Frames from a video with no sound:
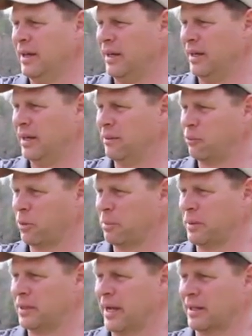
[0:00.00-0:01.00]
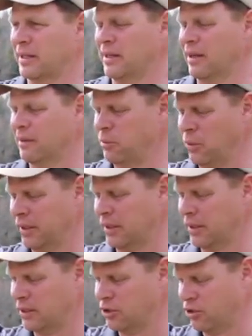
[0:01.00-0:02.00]
and we're protecting them with
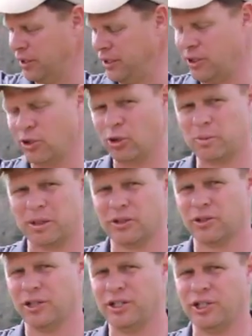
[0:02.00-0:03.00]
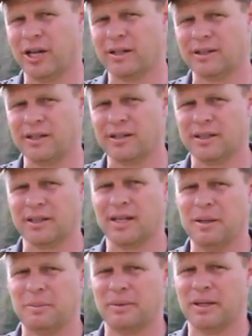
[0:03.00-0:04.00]
a tree tube or tree shelter to
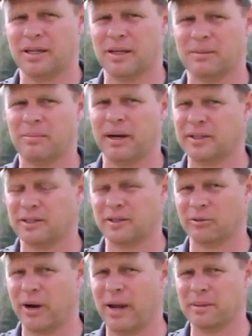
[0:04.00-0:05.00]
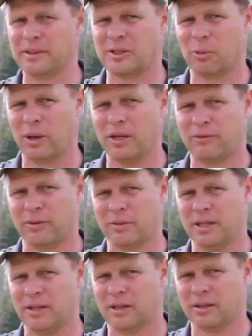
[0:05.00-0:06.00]
keep the mice and rabbits away from
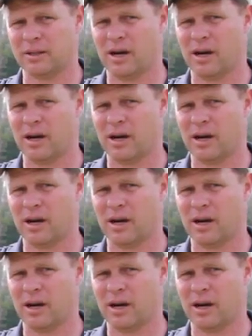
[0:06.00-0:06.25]
the young